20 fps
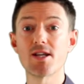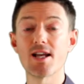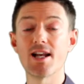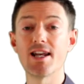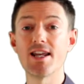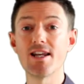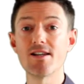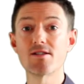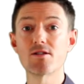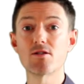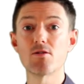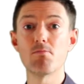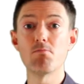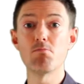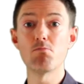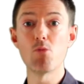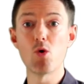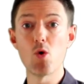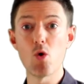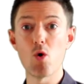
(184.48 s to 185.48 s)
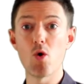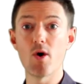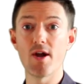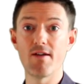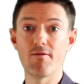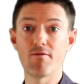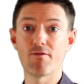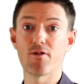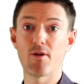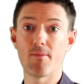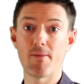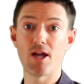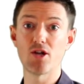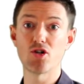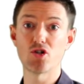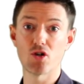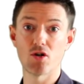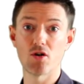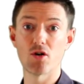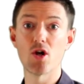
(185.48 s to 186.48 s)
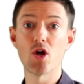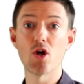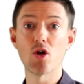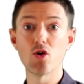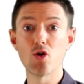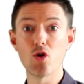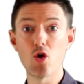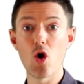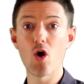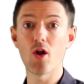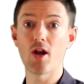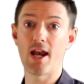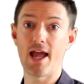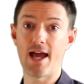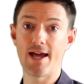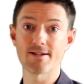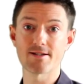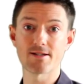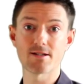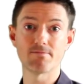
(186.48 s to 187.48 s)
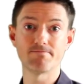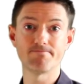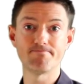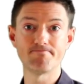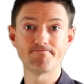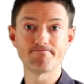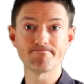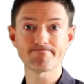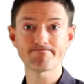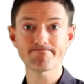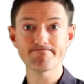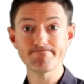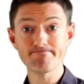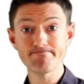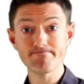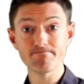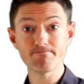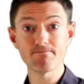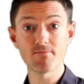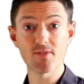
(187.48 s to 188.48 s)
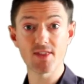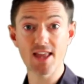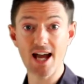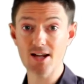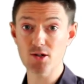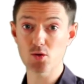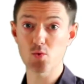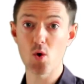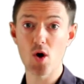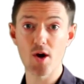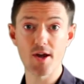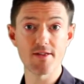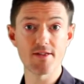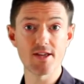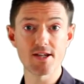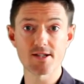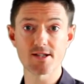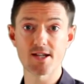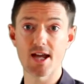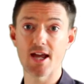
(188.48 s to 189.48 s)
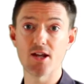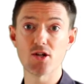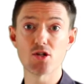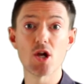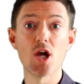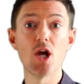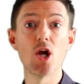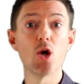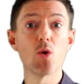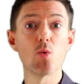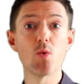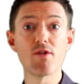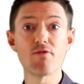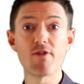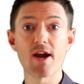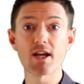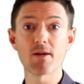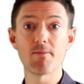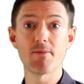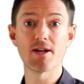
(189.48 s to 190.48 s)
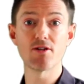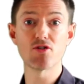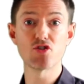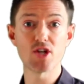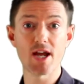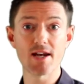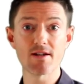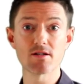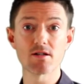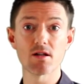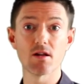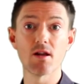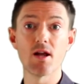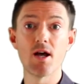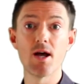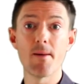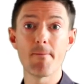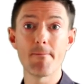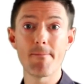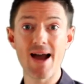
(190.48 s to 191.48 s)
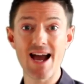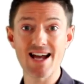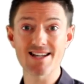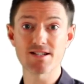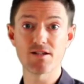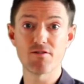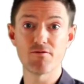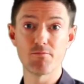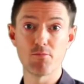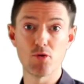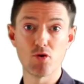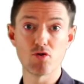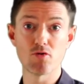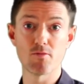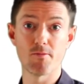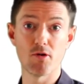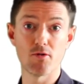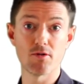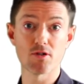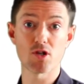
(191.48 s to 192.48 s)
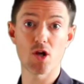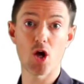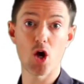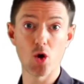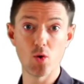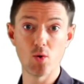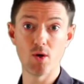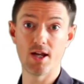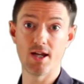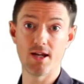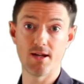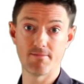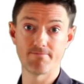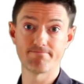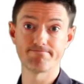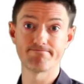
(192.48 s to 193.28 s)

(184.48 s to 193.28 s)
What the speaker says: it leads to more inflammation, not less. That's why at this stage we recommend gentle, passive movements only.